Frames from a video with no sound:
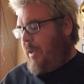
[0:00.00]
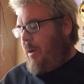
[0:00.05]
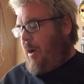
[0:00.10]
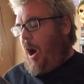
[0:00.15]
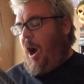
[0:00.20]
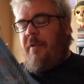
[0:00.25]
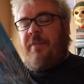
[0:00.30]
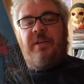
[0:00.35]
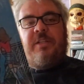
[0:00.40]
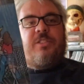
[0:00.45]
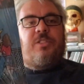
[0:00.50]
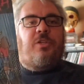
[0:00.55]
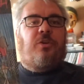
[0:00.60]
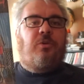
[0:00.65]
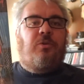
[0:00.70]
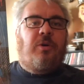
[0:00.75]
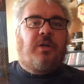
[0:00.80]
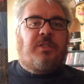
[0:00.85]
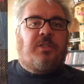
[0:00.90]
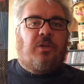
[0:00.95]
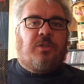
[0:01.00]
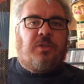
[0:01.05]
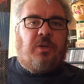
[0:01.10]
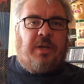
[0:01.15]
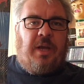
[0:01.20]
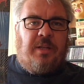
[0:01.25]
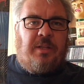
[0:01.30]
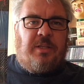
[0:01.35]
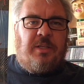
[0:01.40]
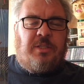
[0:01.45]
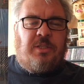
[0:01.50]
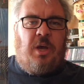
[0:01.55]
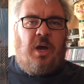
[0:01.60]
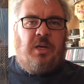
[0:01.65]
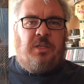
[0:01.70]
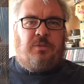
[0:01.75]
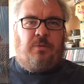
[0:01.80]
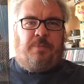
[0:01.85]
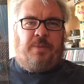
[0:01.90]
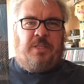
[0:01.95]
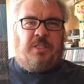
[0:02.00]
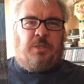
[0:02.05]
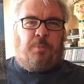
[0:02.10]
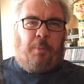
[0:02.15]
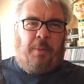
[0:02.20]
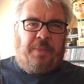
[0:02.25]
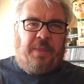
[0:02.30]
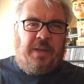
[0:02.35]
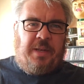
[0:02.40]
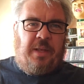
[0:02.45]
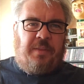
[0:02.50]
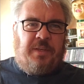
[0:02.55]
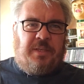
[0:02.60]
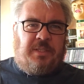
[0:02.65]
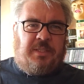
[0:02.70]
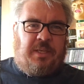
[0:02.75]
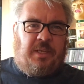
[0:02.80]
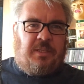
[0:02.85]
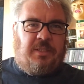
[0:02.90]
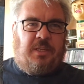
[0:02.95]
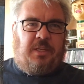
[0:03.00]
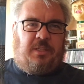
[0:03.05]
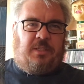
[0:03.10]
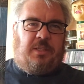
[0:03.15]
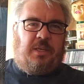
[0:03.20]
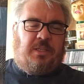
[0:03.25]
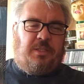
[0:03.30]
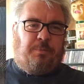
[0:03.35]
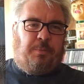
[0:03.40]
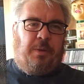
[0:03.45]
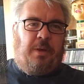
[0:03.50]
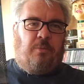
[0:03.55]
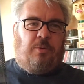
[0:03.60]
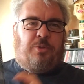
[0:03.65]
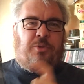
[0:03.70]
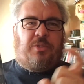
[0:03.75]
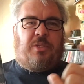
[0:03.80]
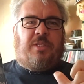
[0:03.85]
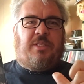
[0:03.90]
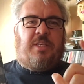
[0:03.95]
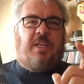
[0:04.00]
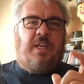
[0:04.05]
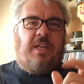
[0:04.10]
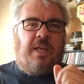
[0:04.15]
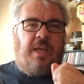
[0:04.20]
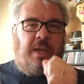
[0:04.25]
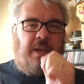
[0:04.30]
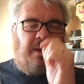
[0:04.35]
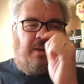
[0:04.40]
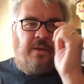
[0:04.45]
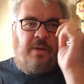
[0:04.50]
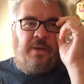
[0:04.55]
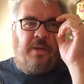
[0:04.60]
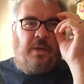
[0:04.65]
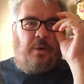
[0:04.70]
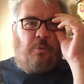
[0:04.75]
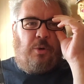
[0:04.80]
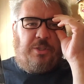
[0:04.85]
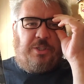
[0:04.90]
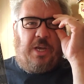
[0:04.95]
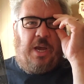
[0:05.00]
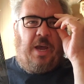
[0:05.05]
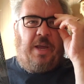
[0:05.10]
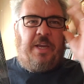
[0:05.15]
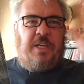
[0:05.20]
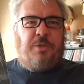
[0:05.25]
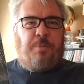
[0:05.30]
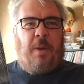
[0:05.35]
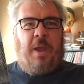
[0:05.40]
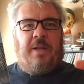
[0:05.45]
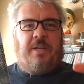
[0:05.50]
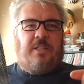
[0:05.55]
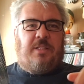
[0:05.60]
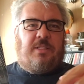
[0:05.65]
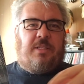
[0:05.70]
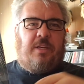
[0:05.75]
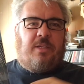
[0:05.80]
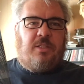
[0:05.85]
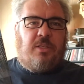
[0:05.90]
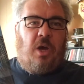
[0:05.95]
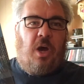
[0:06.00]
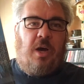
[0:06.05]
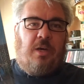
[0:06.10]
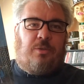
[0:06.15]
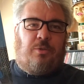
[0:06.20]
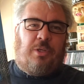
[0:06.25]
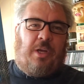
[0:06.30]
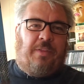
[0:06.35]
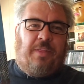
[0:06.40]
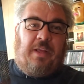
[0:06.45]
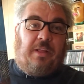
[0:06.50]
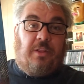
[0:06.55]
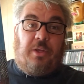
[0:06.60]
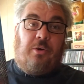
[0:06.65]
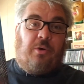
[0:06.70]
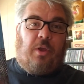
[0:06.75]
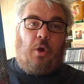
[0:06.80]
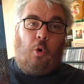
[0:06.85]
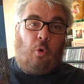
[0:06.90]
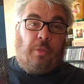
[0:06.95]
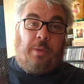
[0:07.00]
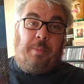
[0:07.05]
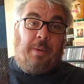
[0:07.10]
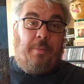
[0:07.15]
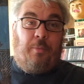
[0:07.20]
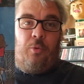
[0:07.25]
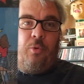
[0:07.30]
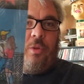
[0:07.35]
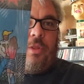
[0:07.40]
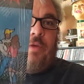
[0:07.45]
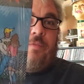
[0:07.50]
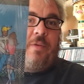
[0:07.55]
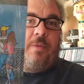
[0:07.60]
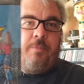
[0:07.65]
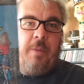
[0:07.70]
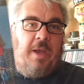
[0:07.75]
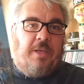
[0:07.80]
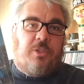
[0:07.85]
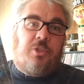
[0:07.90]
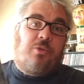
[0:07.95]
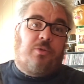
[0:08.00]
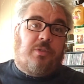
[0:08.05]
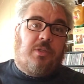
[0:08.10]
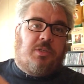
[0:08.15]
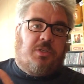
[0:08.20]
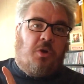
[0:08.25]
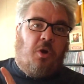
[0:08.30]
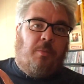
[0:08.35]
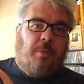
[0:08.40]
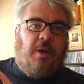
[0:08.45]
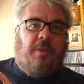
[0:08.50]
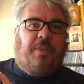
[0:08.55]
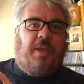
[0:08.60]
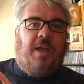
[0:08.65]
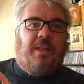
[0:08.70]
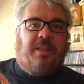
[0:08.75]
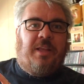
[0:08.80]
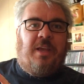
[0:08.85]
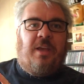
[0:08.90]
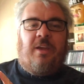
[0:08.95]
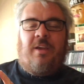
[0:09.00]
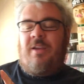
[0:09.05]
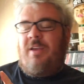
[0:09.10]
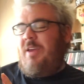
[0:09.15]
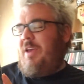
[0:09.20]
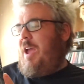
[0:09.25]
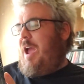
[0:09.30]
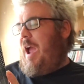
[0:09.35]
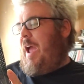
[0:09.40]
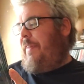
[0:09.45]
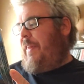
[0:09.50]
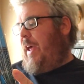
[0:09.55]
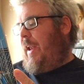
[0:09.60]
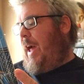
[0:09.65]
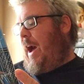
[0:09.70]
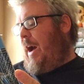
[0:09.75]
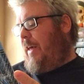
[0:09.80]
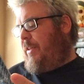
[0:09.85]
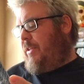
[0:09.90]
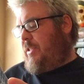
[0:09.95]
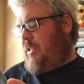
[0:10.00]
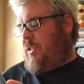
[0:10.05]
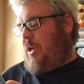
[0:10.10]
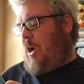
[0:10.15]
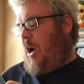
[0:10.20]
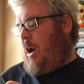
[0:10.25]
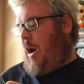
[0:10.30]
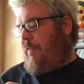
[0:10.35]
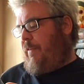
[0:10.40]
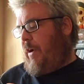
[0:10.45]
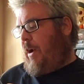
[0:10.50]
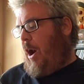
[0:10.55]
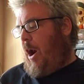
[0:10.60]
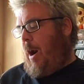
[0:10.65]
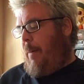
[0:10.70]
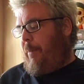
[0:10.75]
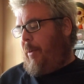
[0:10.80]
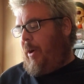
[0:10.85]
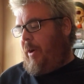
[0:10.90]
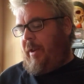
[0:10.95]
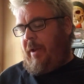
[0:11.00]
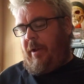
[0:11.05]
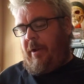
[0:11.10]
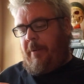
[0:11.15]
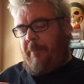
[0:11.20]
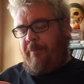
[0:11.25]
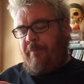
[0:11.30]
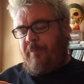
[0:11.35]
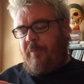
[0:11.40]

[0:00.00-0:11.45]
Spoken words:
On this too, it's also got the songs from this split they did, the 666 split, which was a CD, which each band did 6 songs. I think literally only people who live in Massachusetts know about that thing. And then there's a song off of Comp on here.